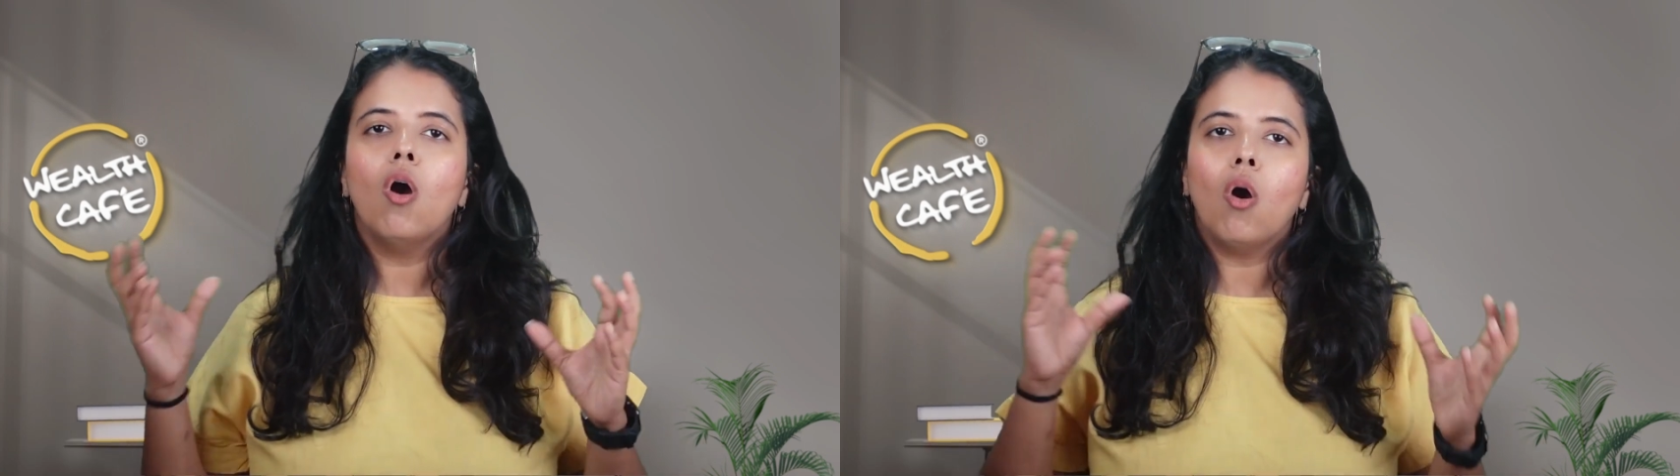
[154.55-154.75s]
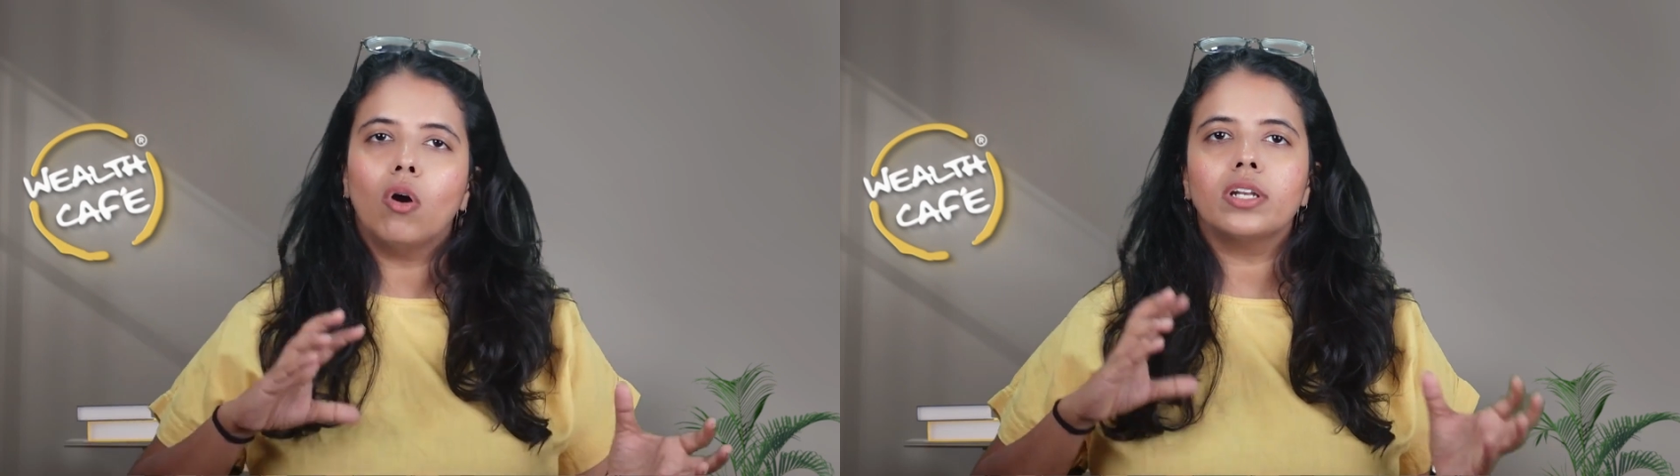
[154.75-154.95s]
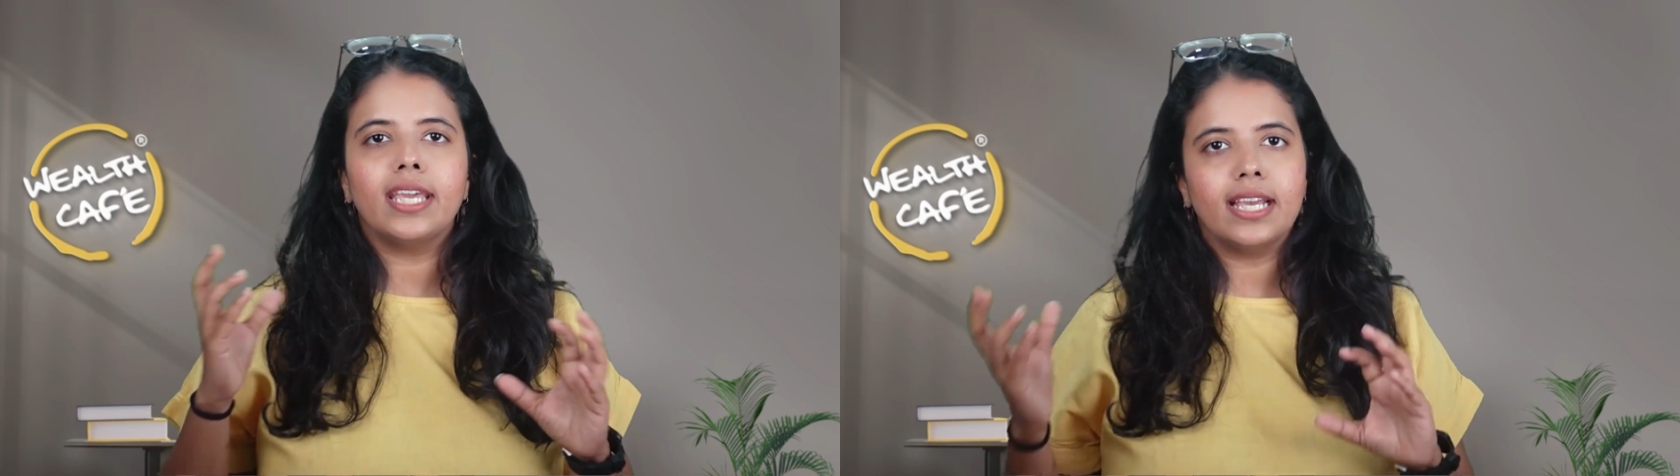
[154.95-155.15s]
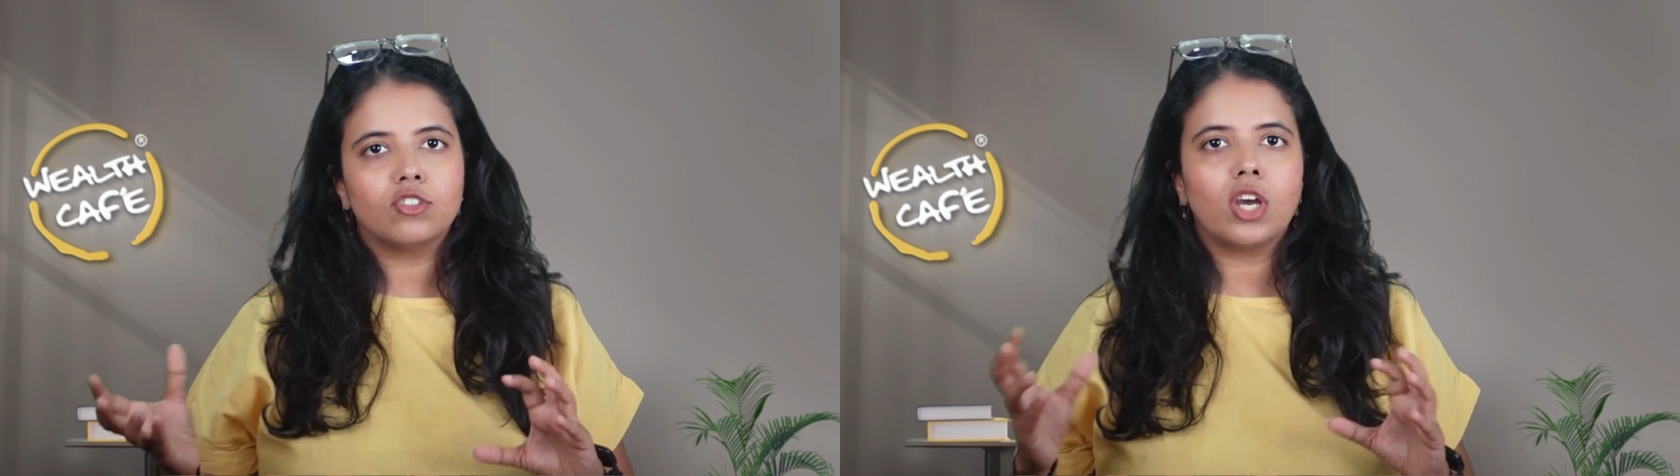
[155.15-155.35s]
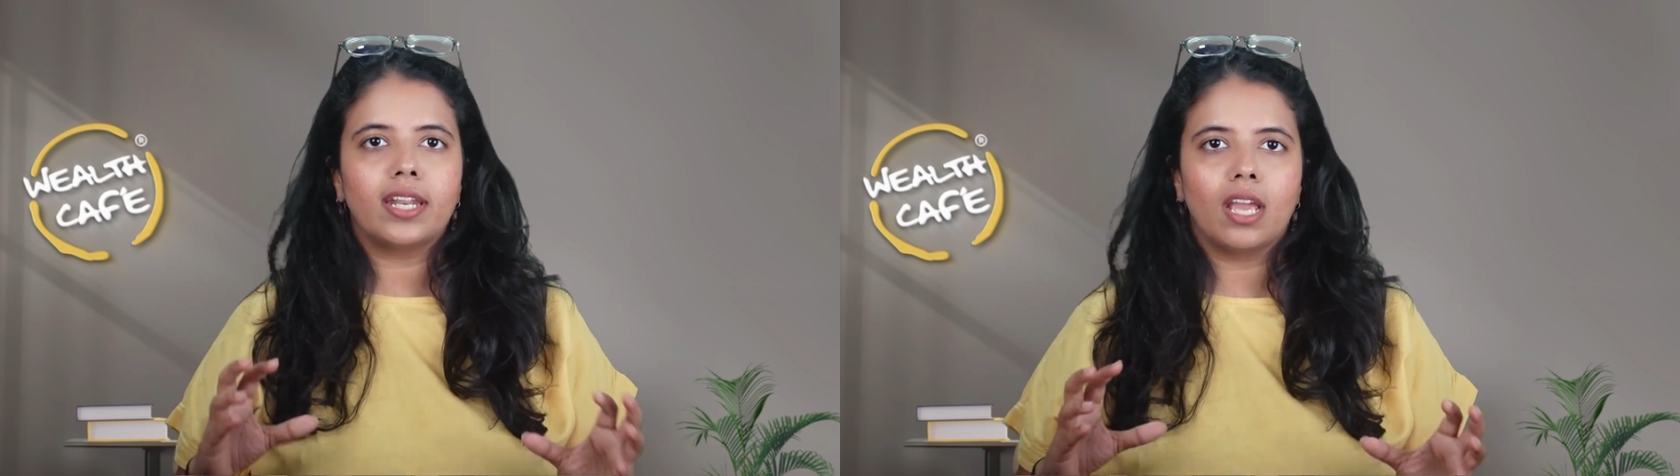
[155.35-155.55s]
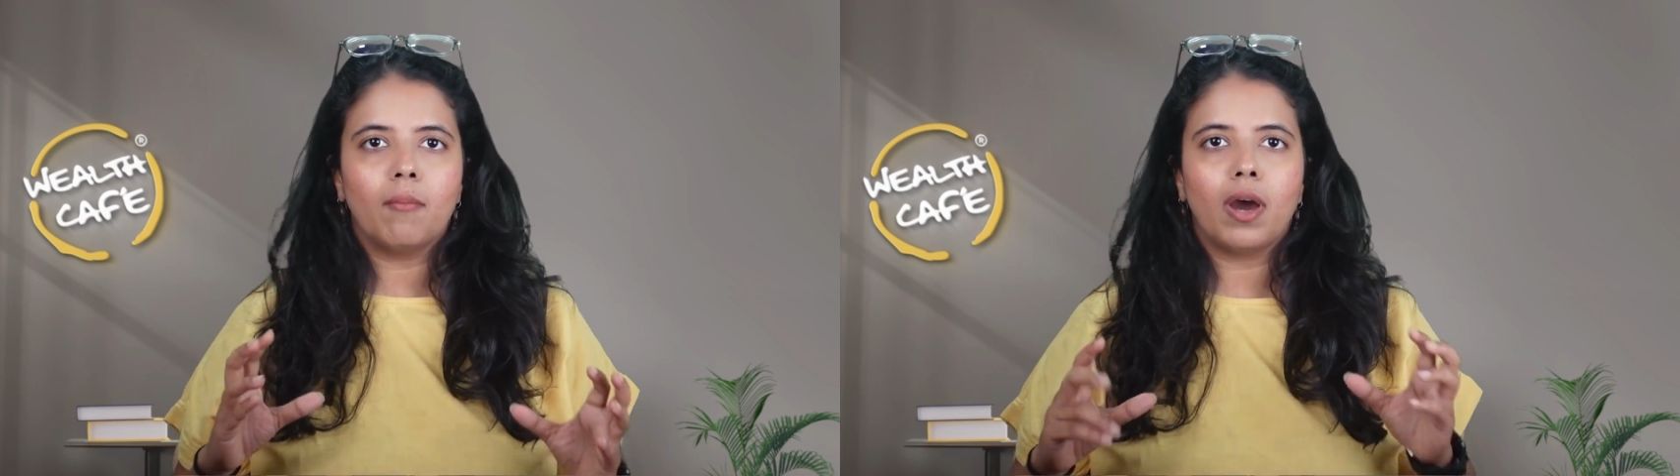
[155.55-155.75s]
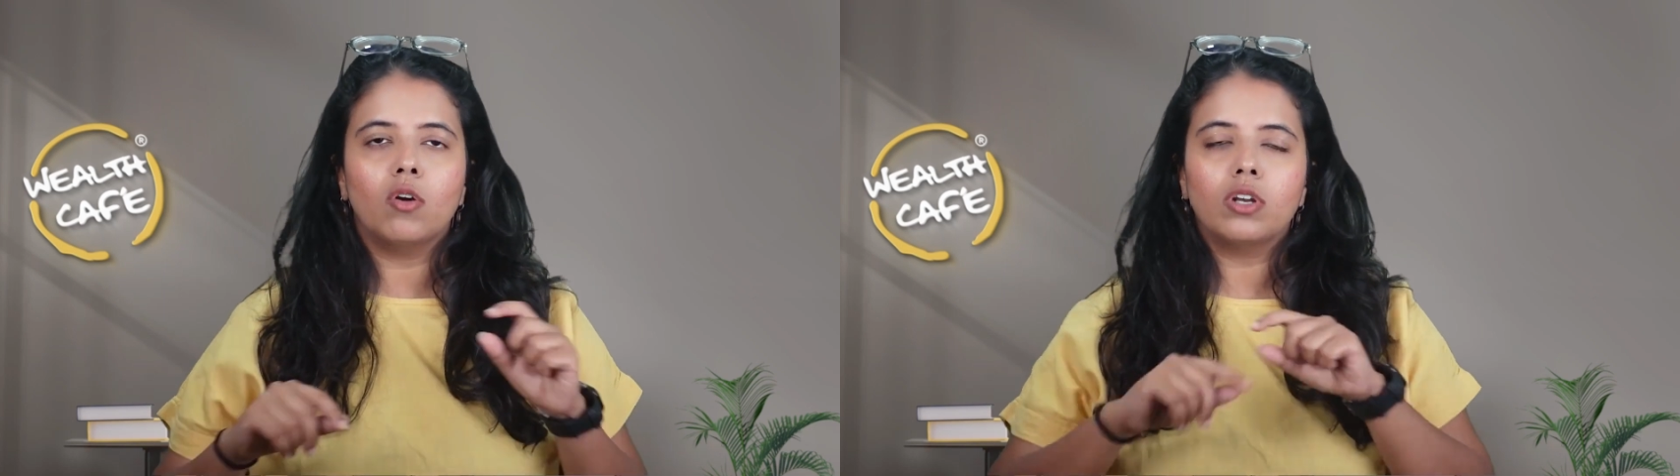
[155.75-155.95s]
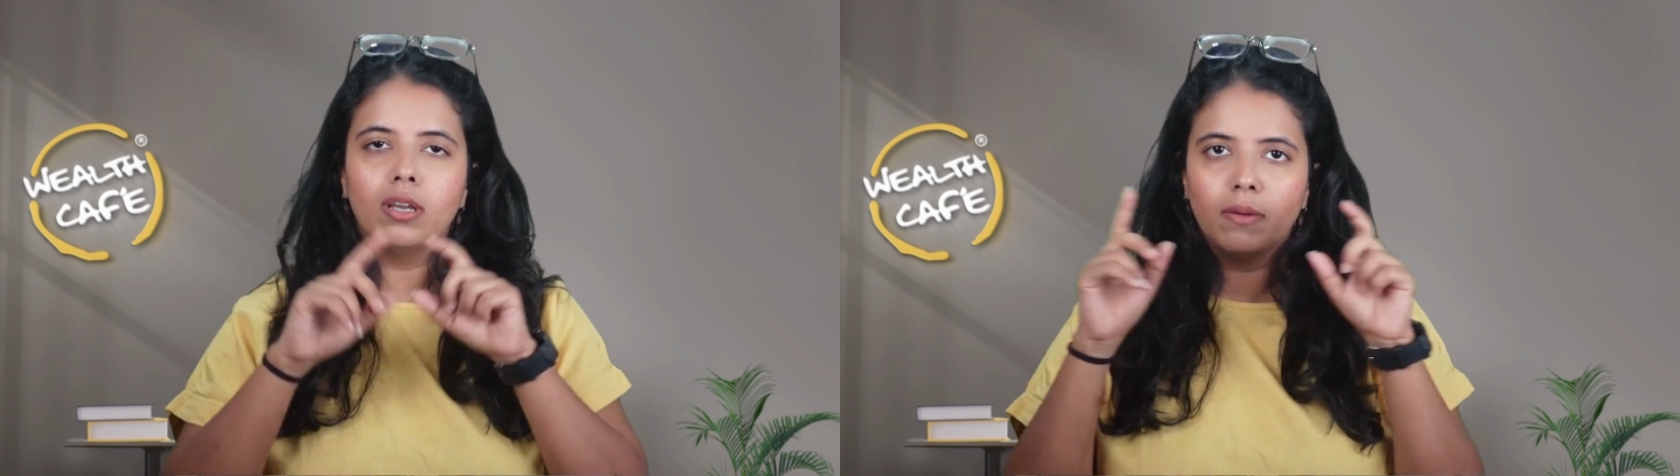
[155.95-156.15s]
or the HRA
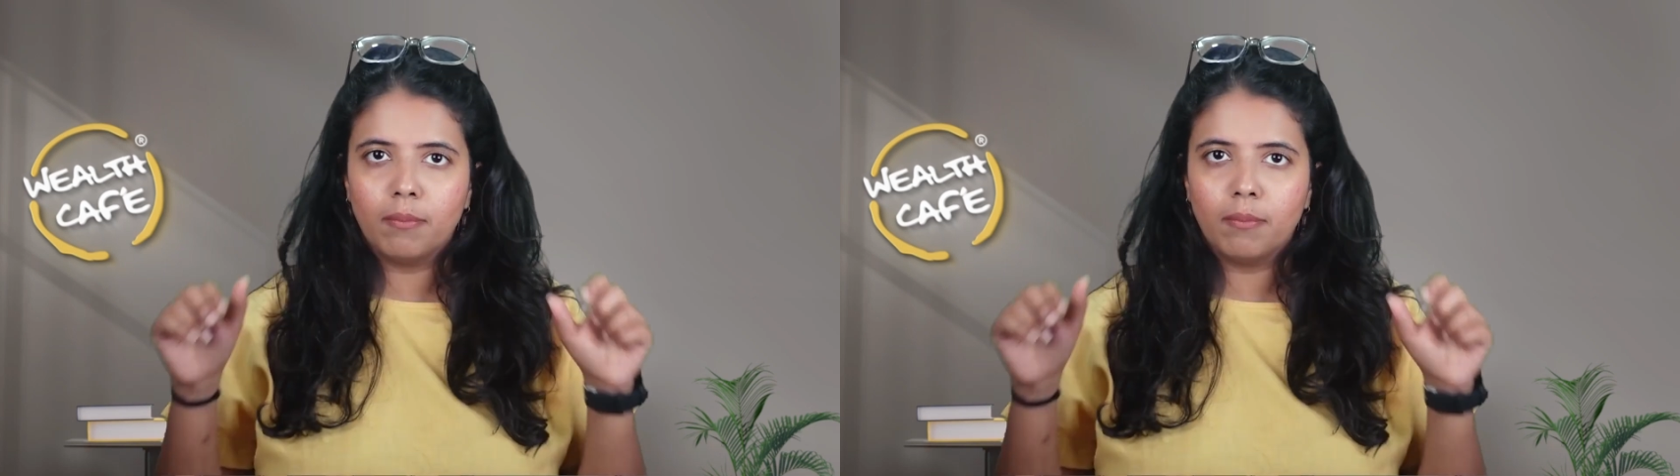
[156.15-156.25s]
amount